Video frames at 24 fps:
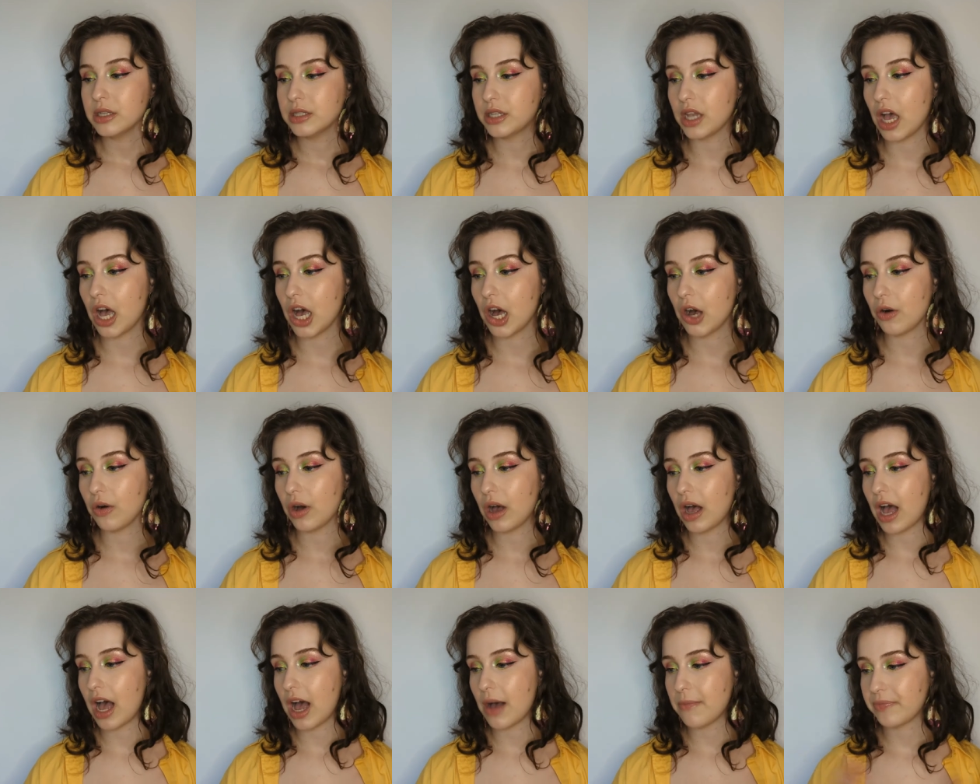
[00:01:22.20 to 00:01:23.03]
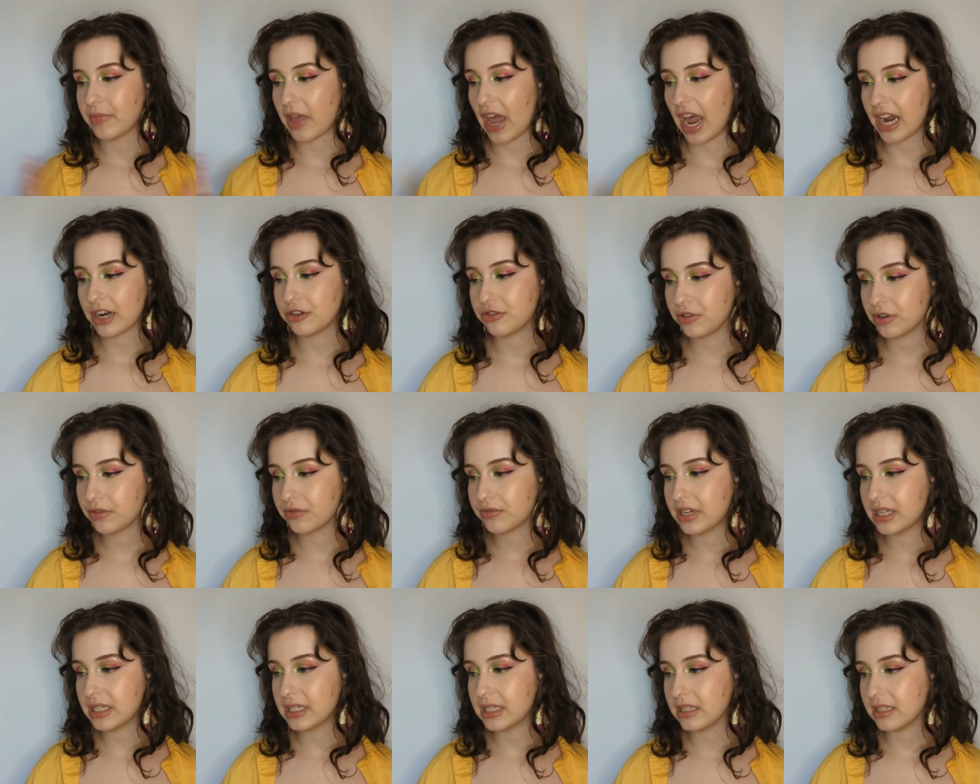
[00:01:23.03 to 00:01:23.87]
So um,
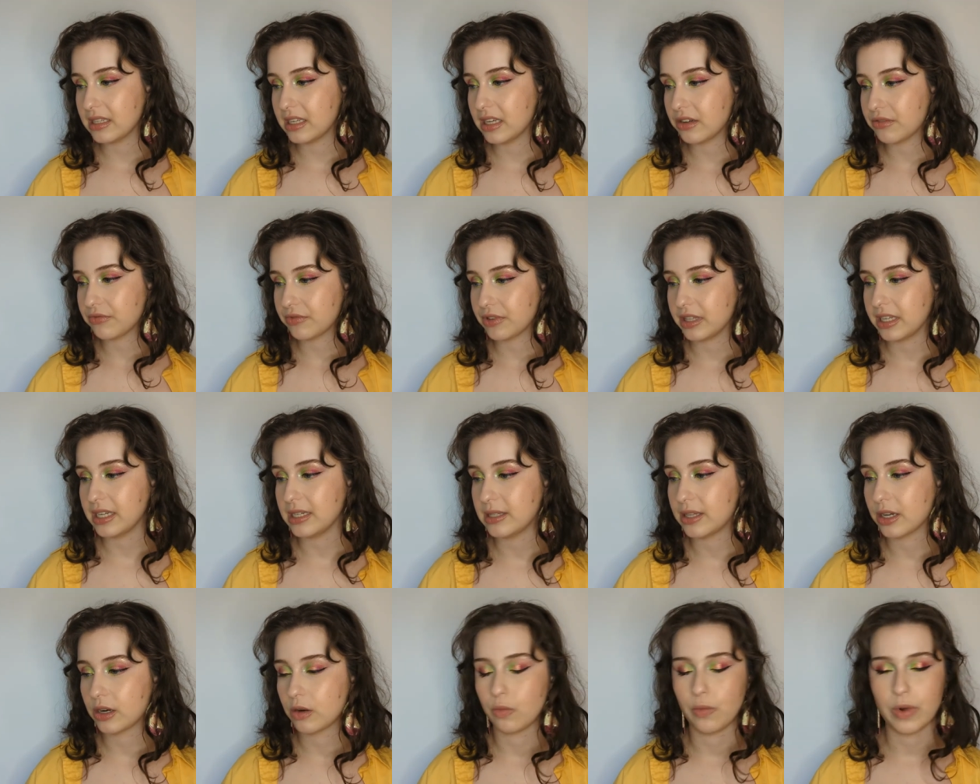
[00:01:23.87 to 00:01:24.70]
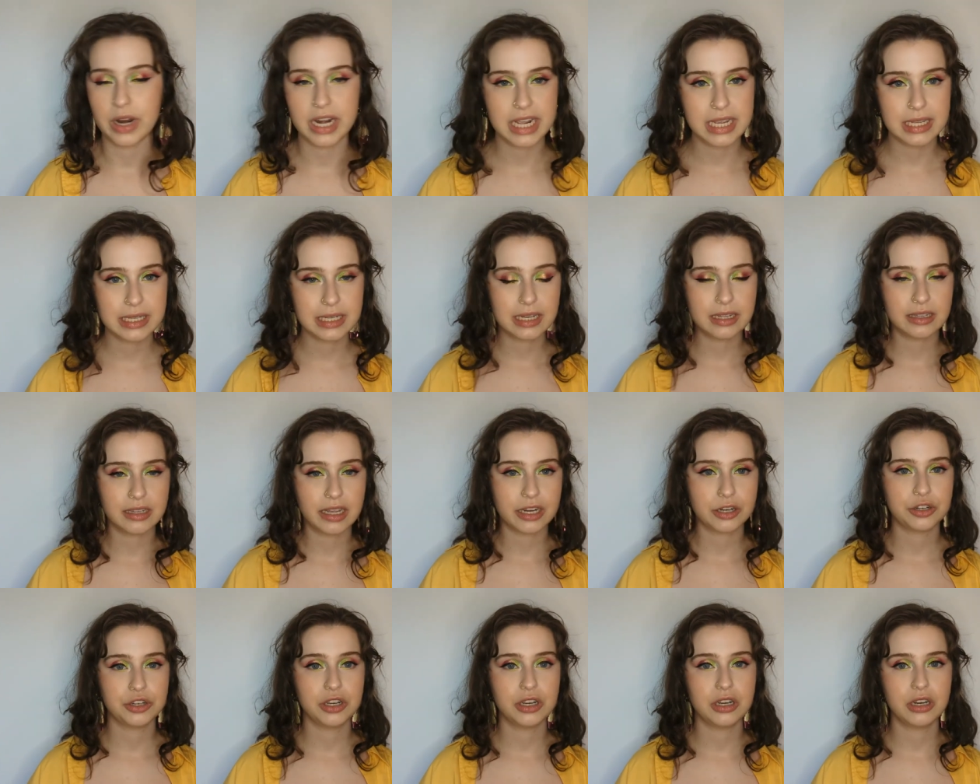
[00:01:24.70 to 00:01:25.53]
Astrid recently released their Winnie's
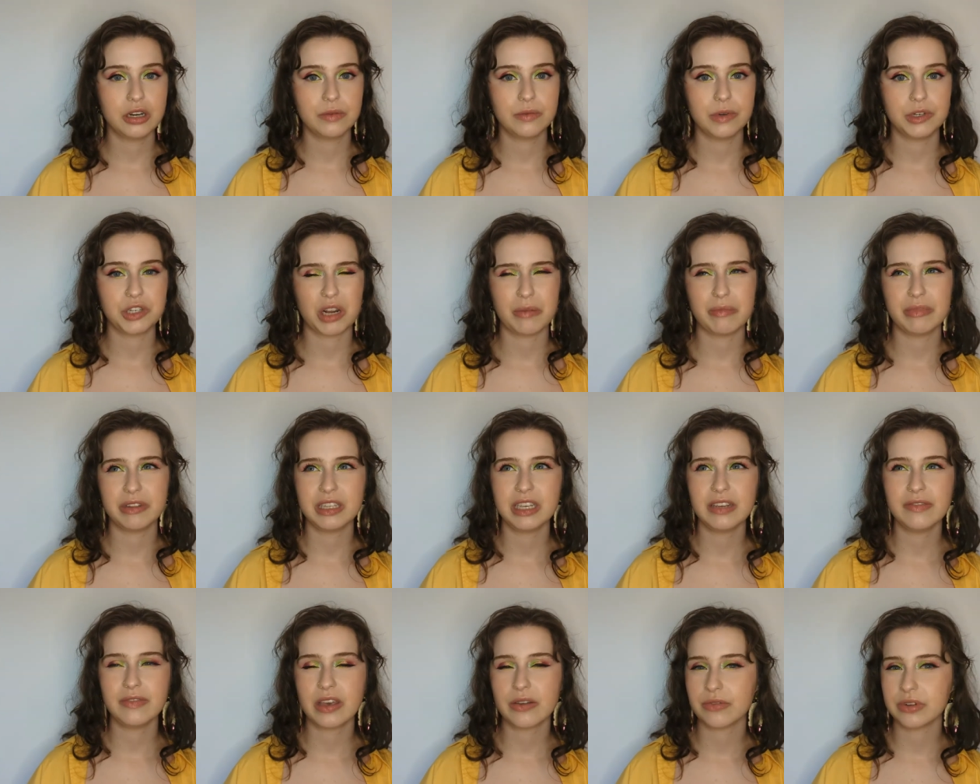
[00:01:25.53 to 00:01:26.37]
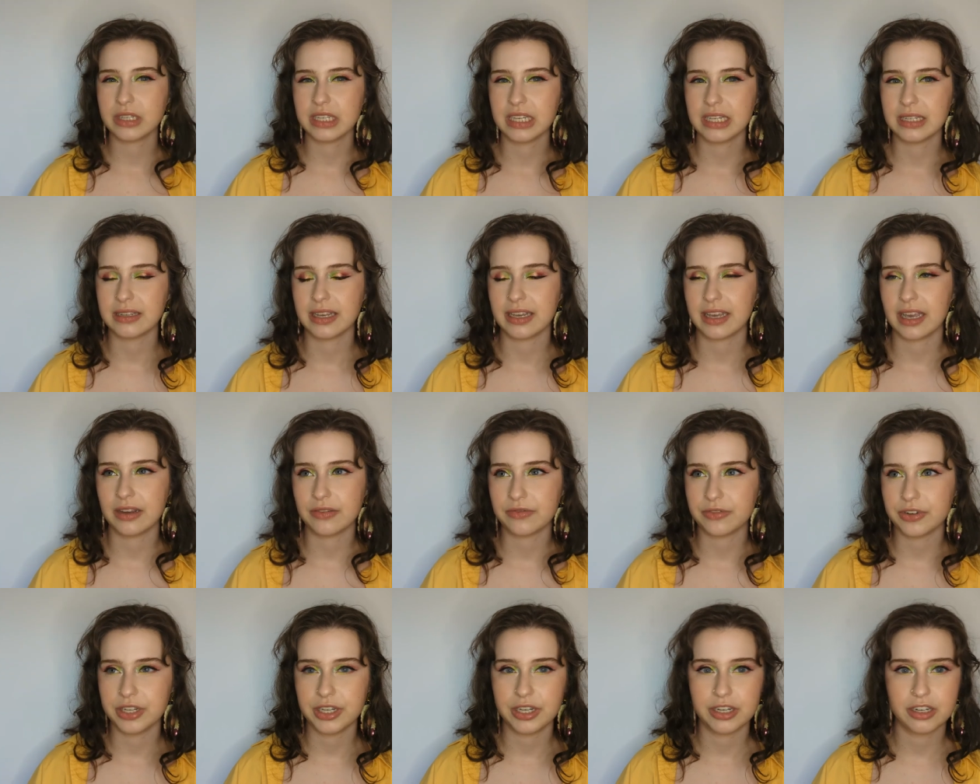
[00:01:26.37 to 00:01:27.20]
collection, which I believe they release like
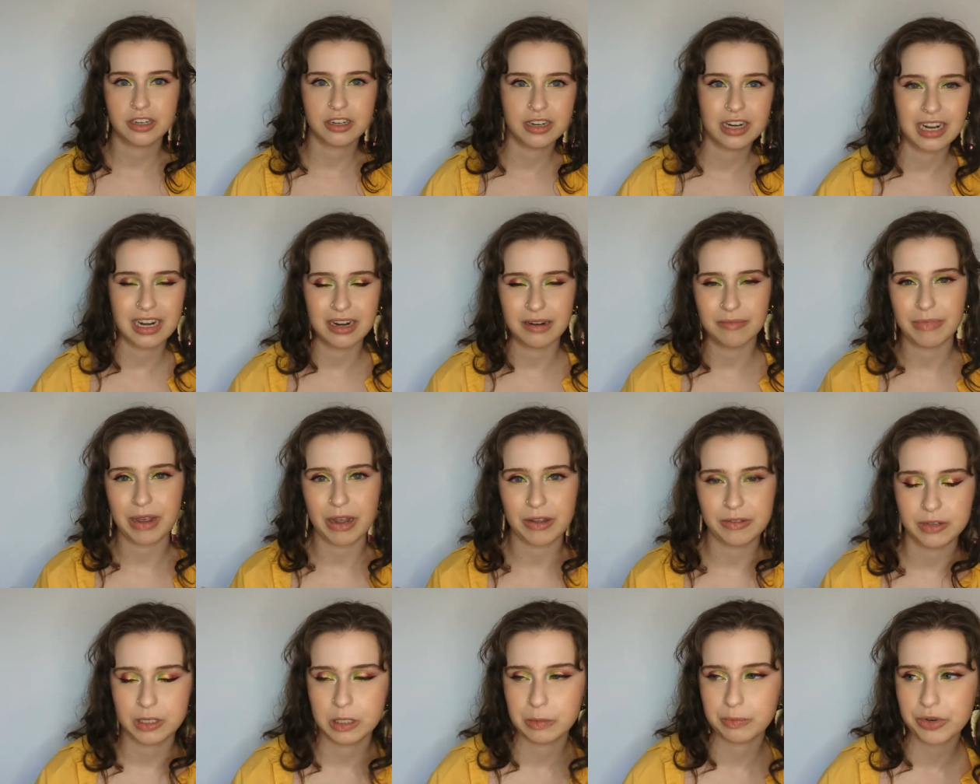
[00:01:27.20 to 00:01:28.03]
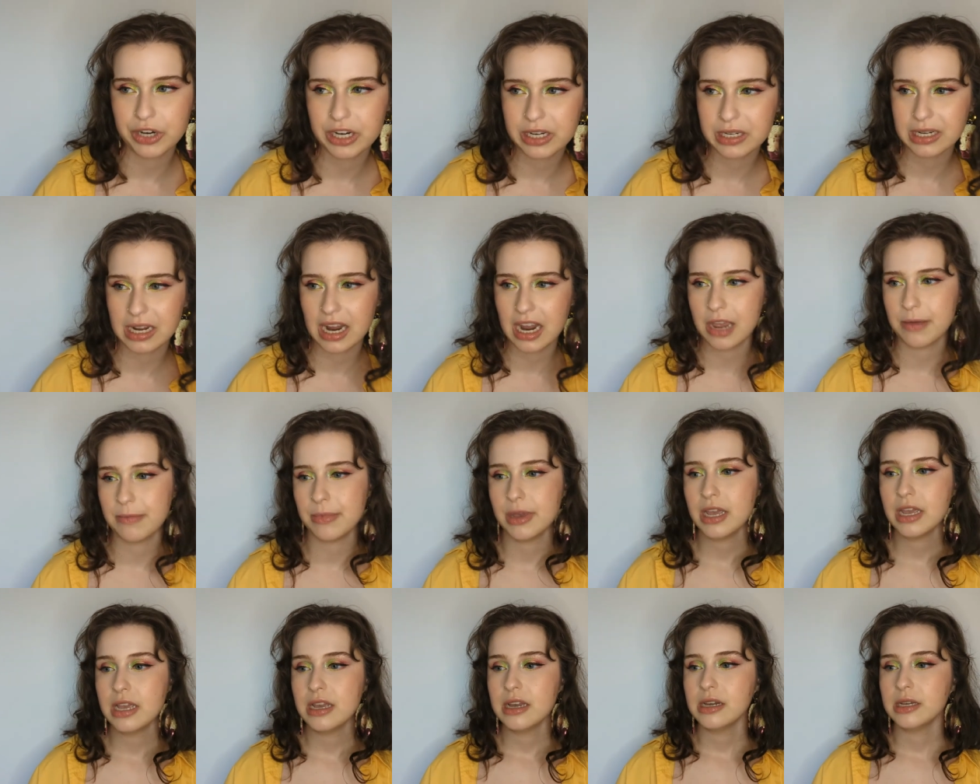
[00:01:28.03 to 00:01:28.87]
every year and in about the
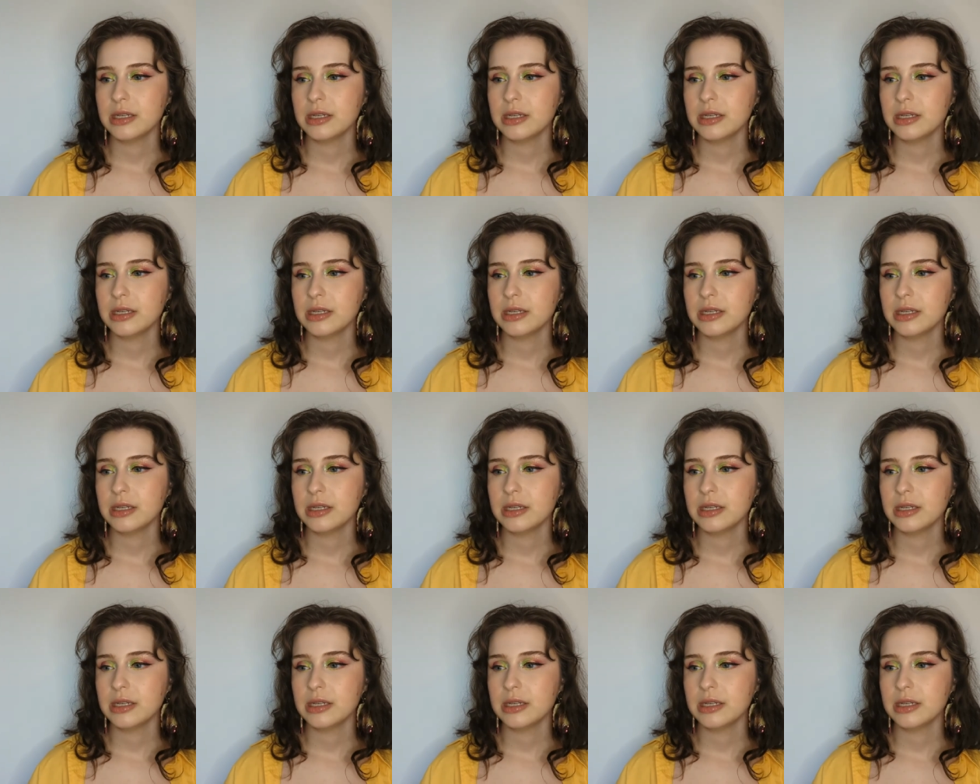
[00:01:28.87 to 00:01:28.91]
springtime.